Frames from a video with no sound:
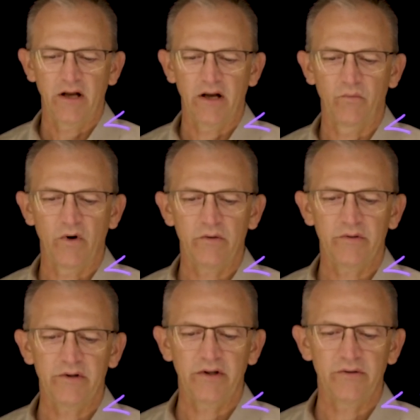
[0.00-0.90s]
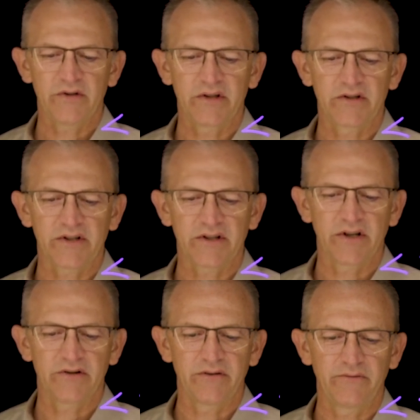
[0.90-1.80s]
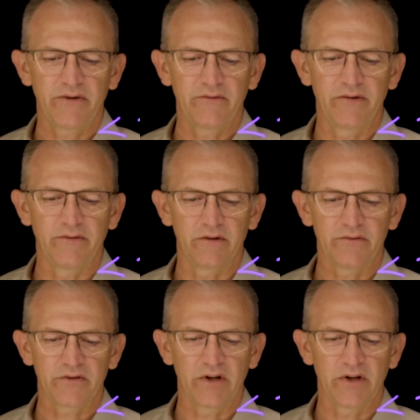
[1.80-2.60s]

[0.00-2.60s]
And while we're using 650 volts,